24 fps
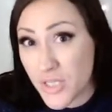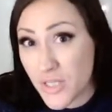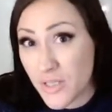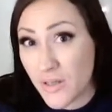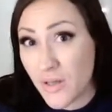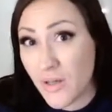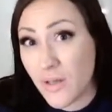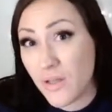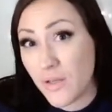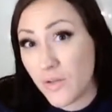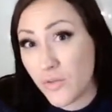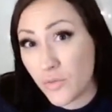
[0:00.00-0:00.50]
and
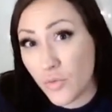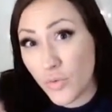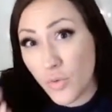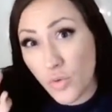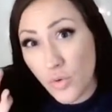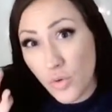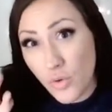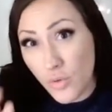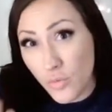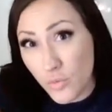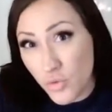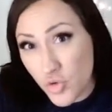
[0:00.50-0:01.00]
kind of
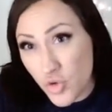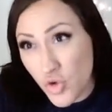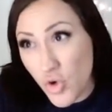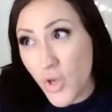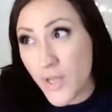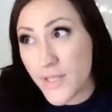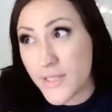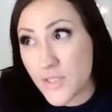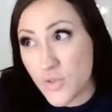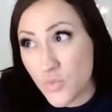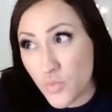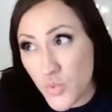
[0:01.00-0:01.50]
try
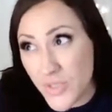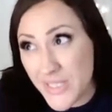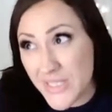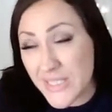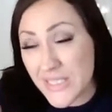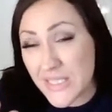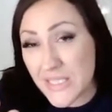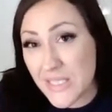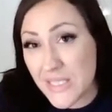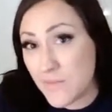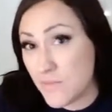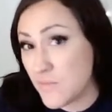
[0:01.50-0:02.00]
to
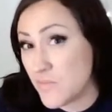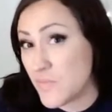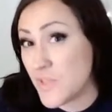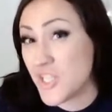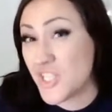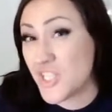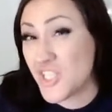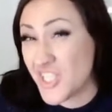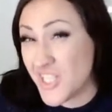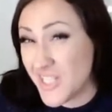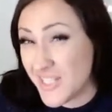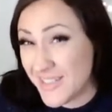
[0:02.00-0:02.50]
whisk them
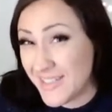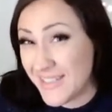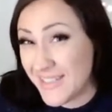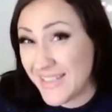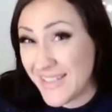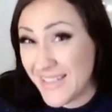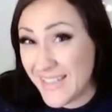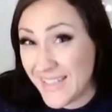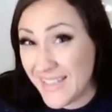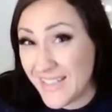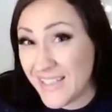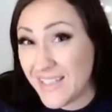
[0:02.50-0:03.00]
gently
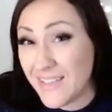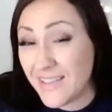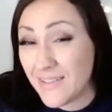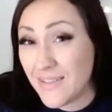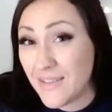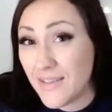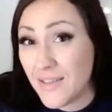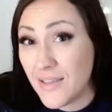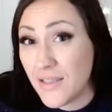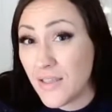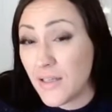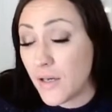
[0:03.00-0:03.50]
in.
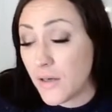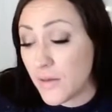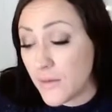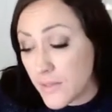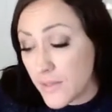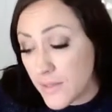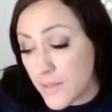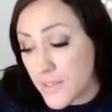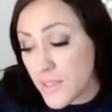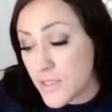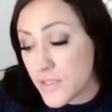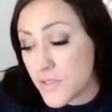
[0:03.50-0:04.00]
I'm going
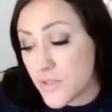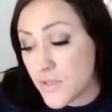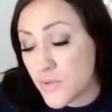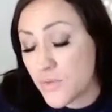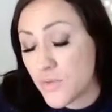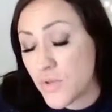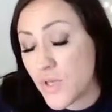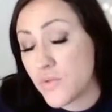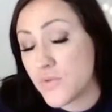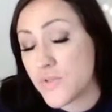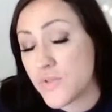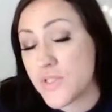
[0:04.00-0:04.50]
to need two
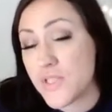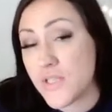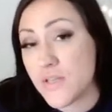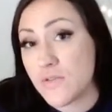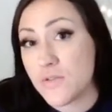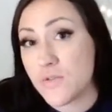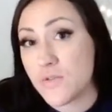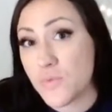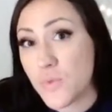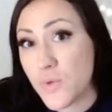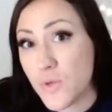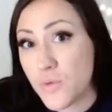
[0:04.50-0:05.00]
coats here
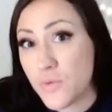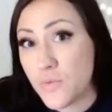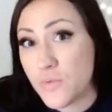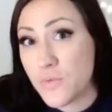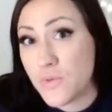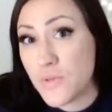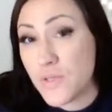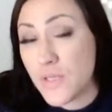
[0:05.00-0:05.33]
as well.